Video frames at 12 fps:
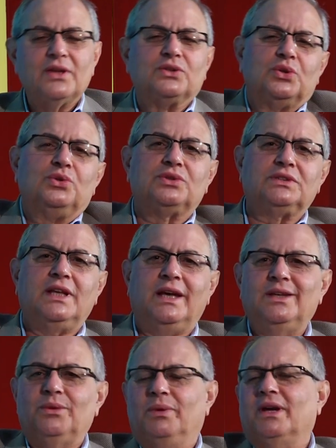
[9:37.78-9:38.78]
So
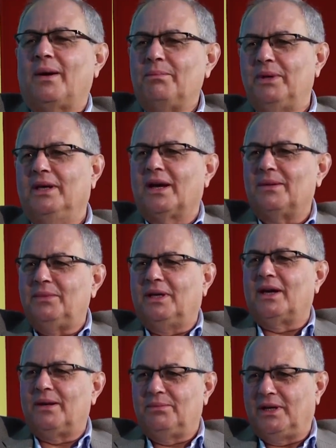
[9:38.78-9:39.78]
you become bigger and
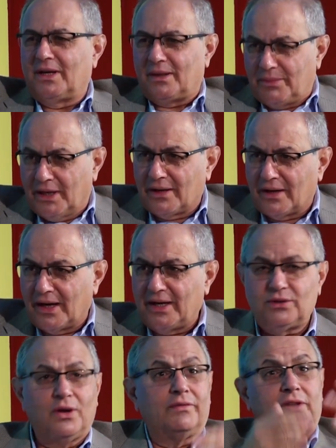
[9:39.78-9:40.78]
bigger and bigger and bigger,
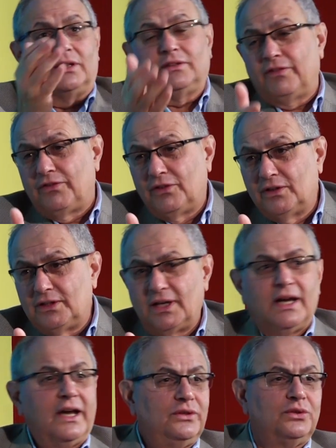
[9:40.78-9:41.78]
right? You have a lot of food,
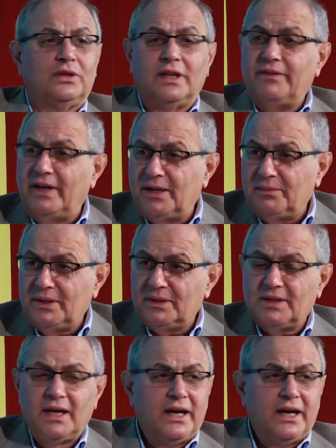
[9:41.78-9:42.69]
you don't have enemies.